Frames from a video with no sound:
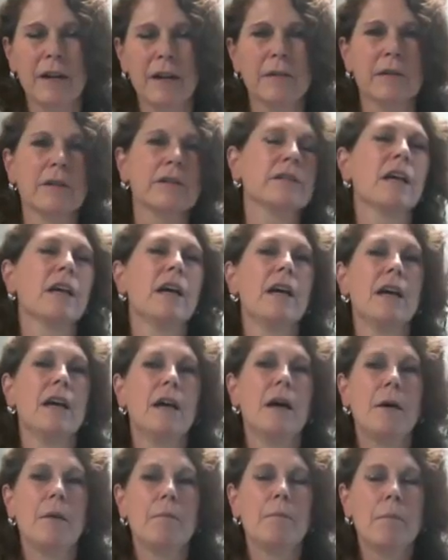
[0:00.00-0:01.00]
hours,
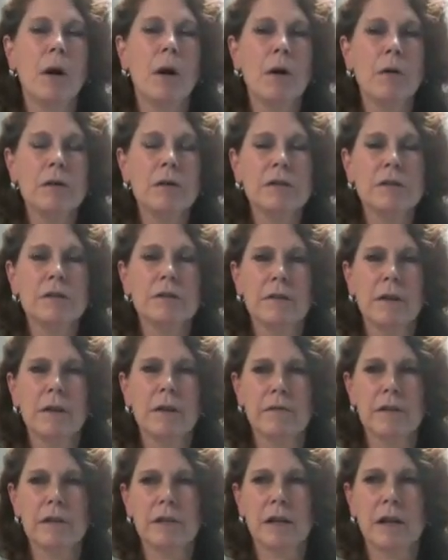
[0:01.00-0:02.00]
most
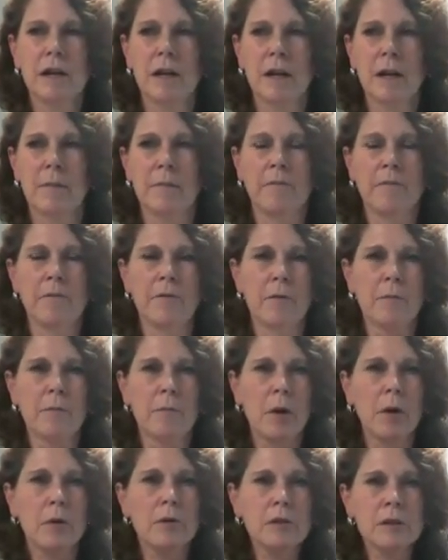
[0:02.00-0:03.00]
of the time, for
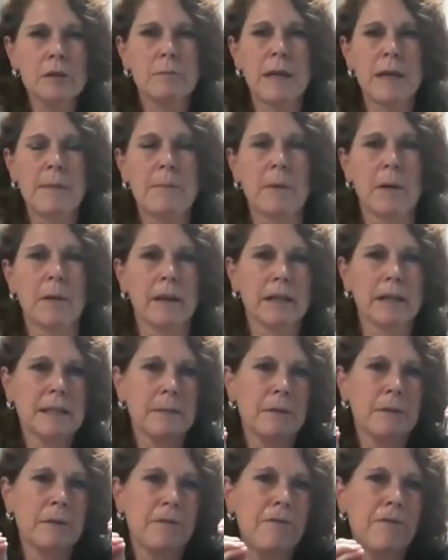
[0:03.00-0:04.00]
most people,
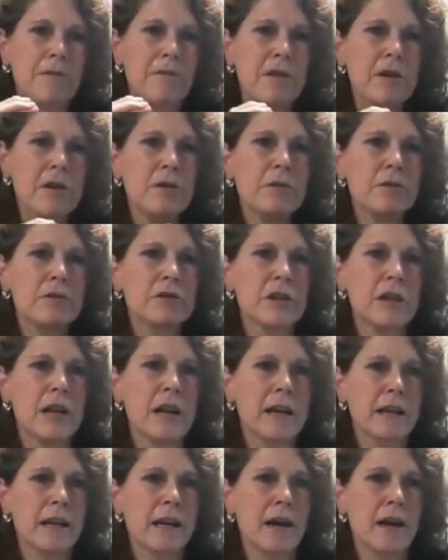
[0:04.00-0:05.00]
except a few
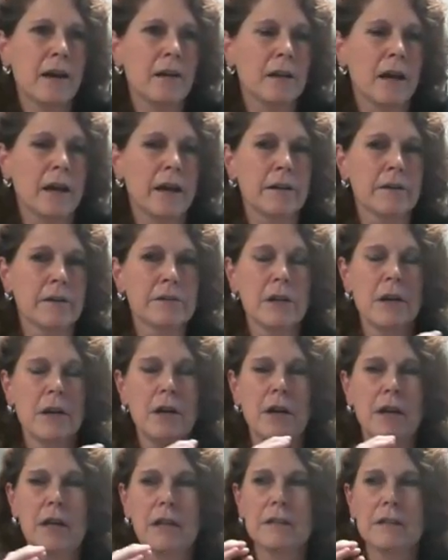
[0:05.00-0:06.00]
genetic outliers,
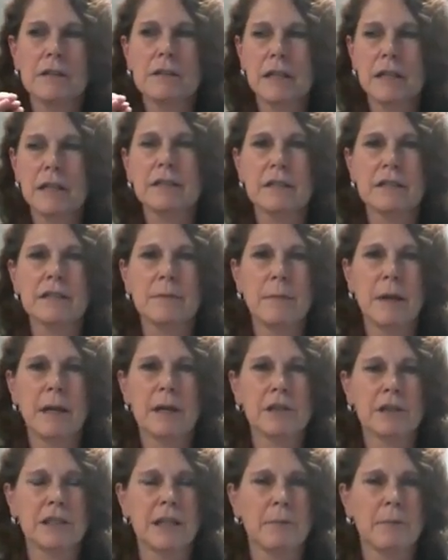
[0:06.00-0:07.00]
6 is the
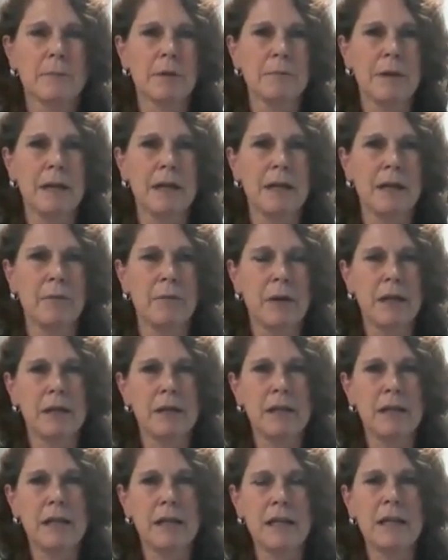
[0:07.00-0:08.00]
magic number, meaning we
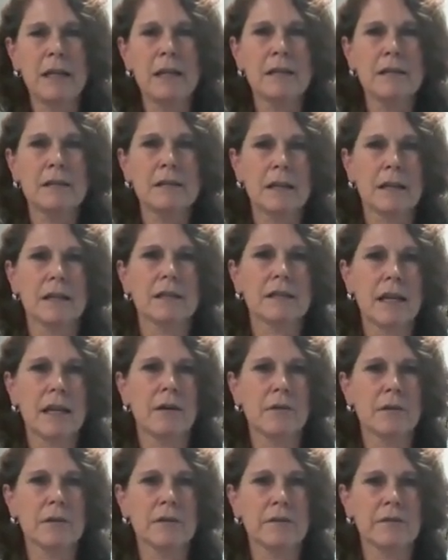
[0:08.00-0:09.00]
need 6
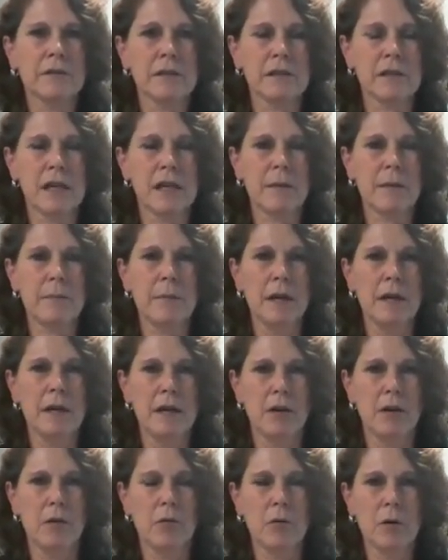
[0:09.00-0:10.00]
hours of sleep
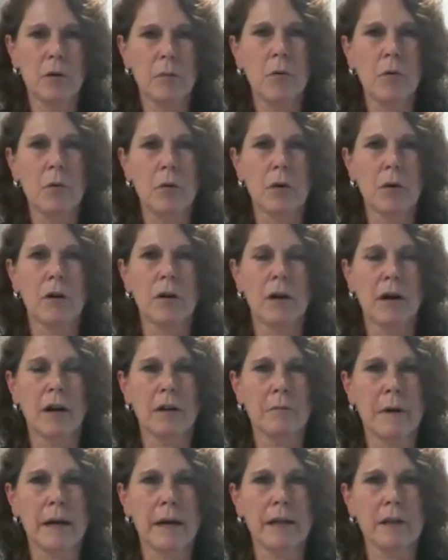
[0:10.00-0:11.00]
or more
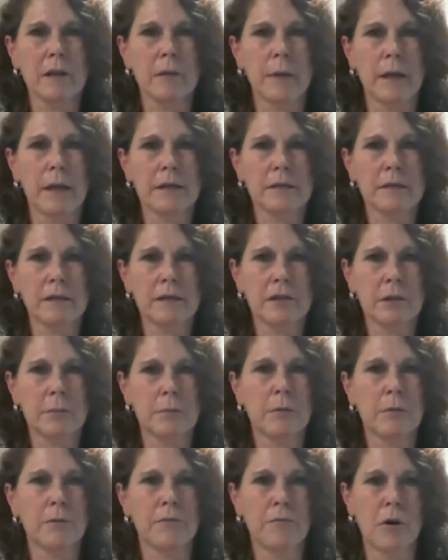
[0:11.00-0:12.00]
on a regular basis to
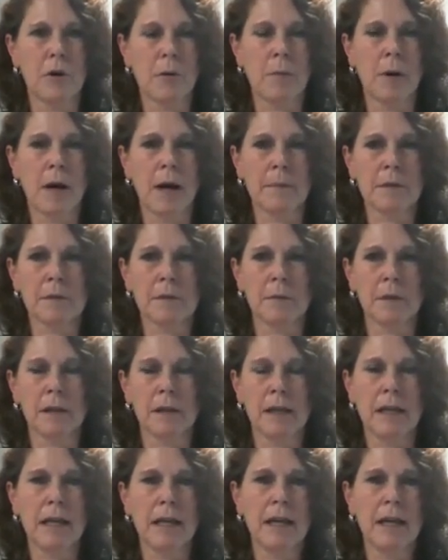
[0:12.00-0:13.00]
perform
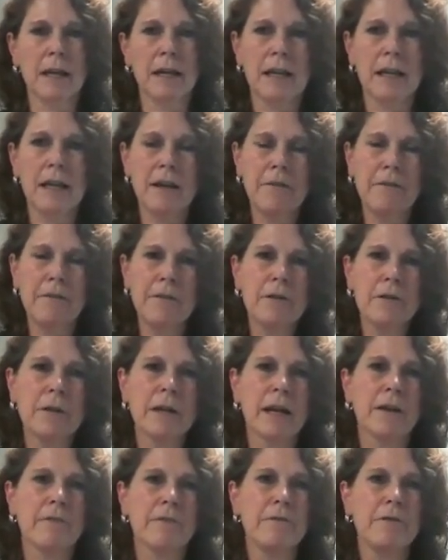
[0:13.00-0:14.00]
optimally. And if you
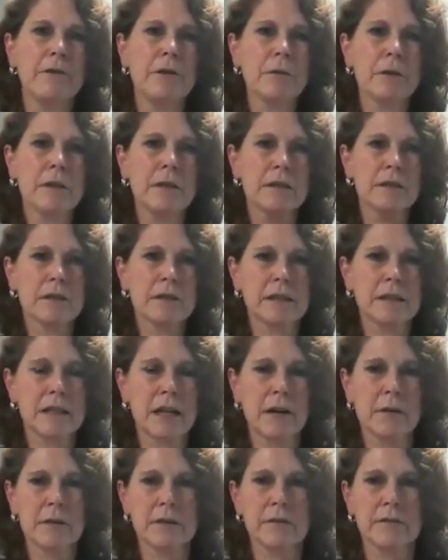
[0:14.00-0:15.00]
get fewer than 6
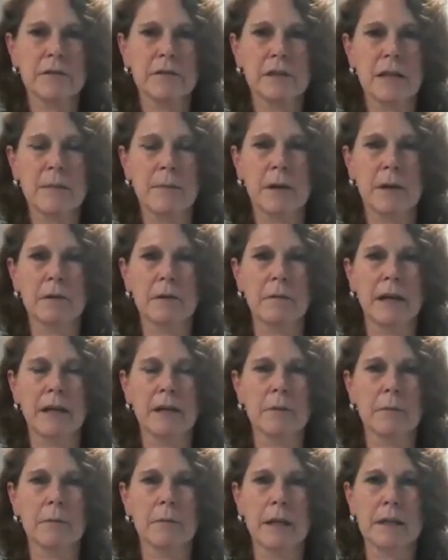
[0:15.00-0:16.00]
hours of sleep on a
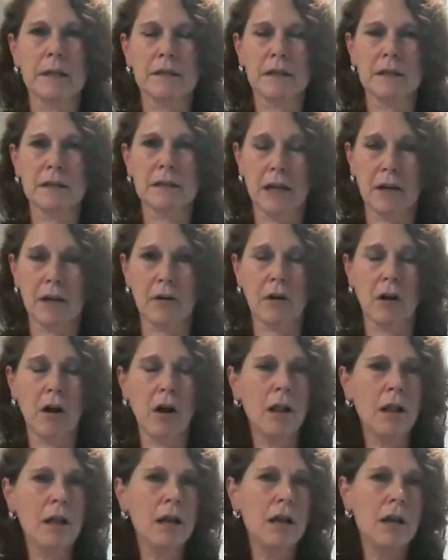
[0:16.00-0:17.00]
regular basis at
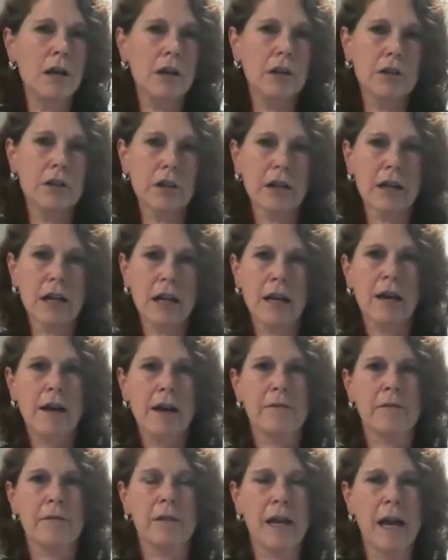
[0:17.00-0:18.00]
all, you're going to
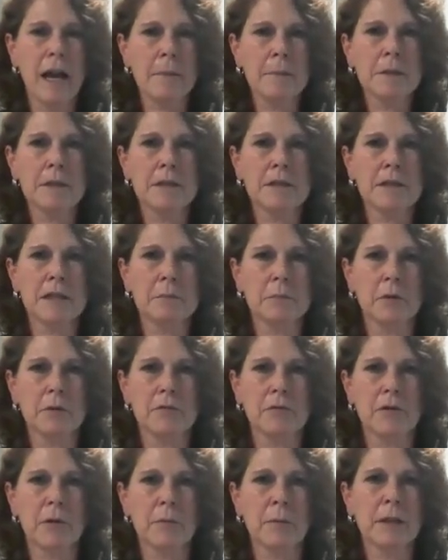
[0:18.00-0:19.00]
have lapses in
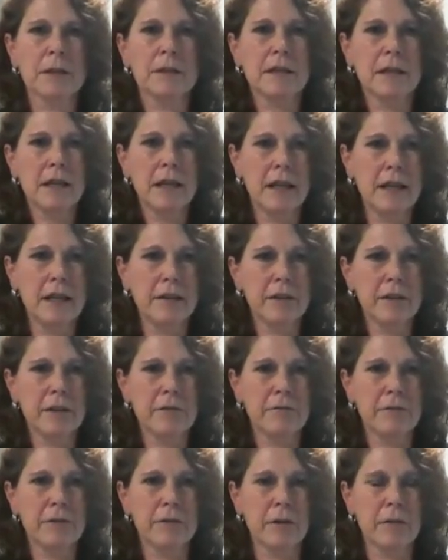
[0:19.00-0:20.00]
performance, even
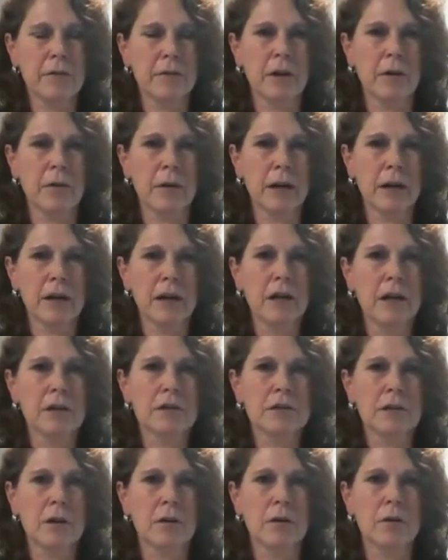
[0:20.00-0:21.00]
if you don't know it.
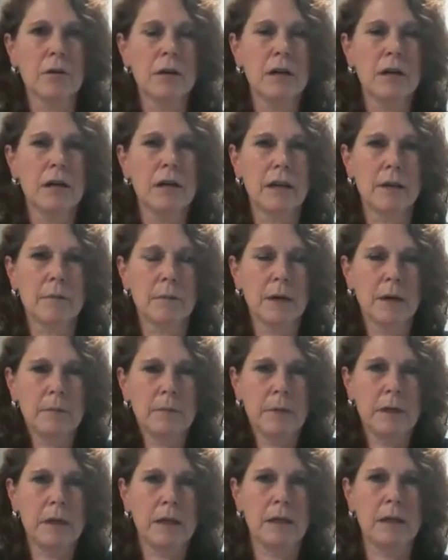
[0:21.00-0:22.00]
So it
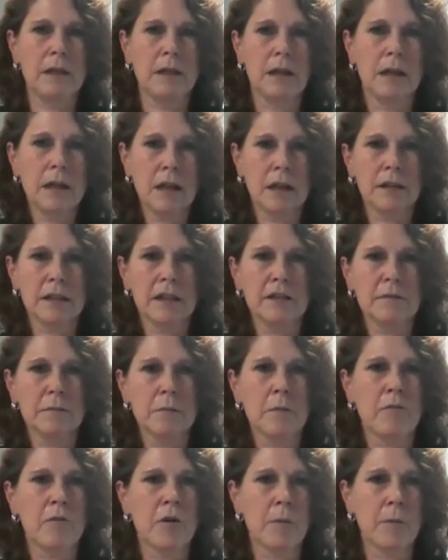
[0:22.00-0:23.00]
might be cognitive
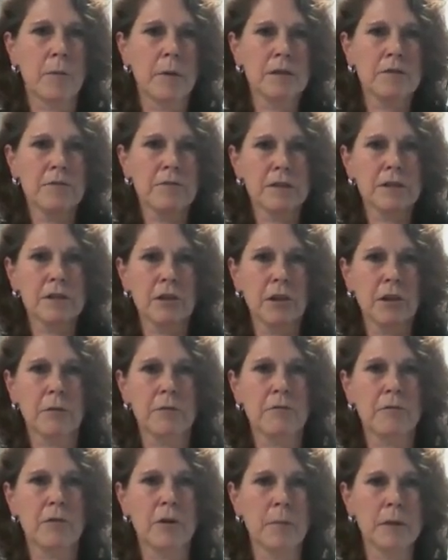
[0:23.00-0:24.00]
performance, physical
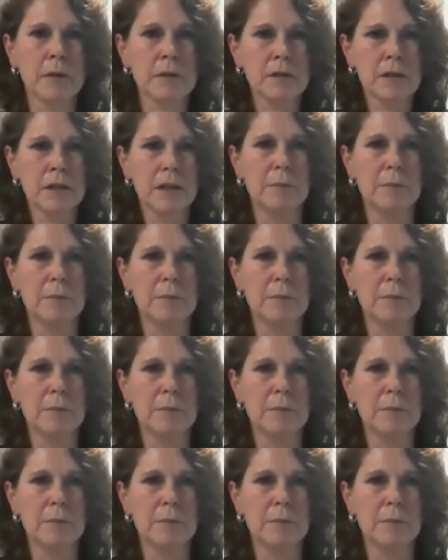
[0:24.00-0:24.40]
performance,